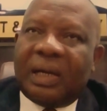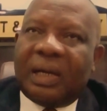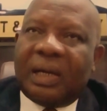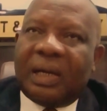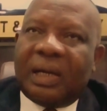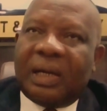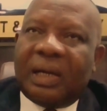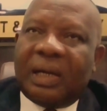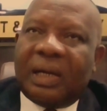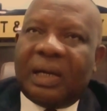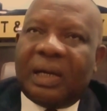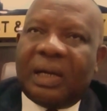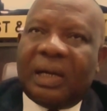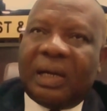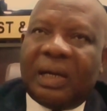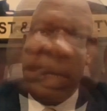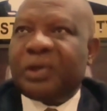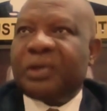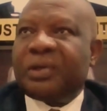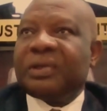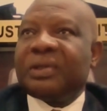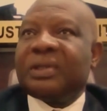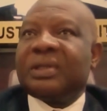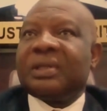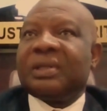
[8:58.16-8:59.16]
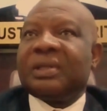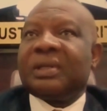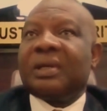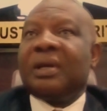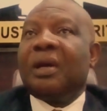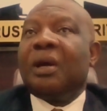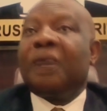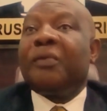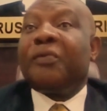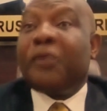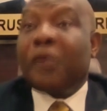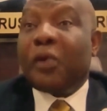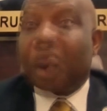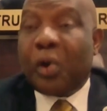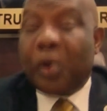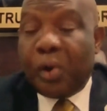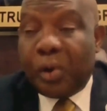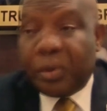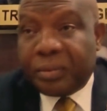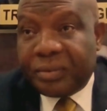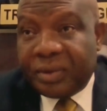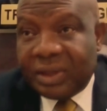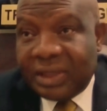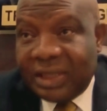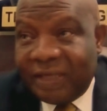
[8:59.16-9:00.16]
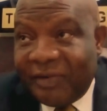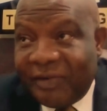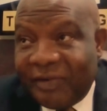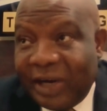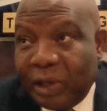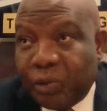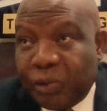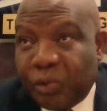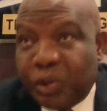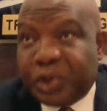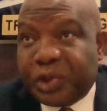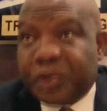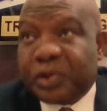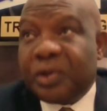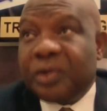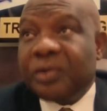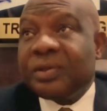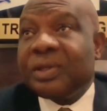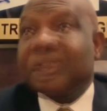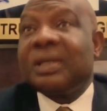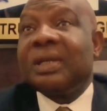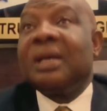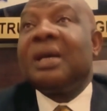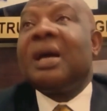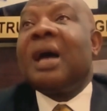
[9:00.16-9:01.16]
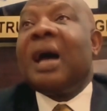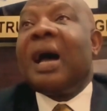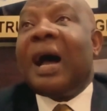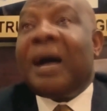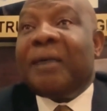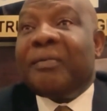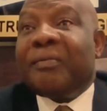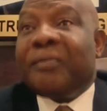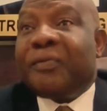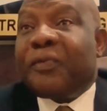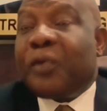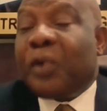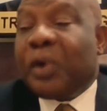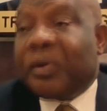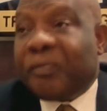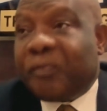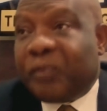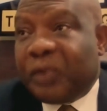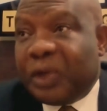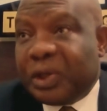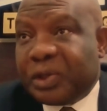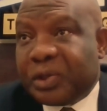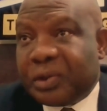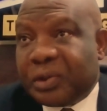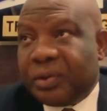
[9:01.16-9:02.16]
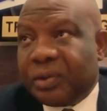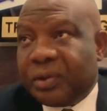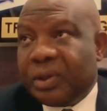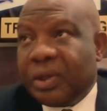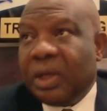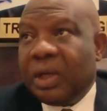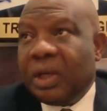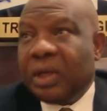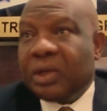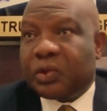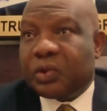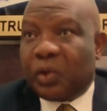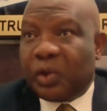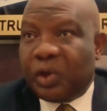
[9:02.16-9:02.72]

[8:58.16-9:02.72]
depreciations, for devaluations, and for inflation. So in